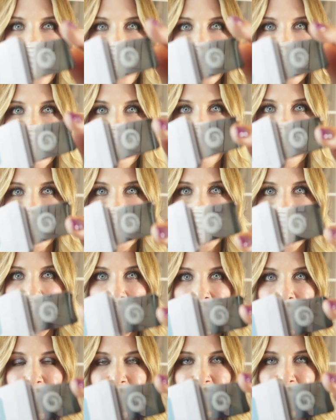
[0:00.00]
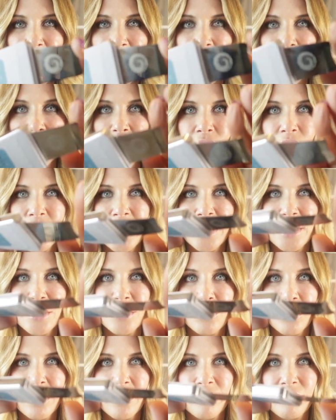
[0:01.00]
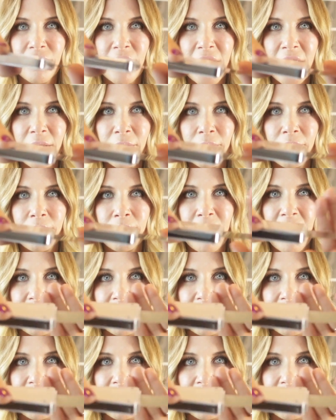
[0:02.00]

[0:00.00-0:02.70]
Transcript: kind of notched out. It's sort of like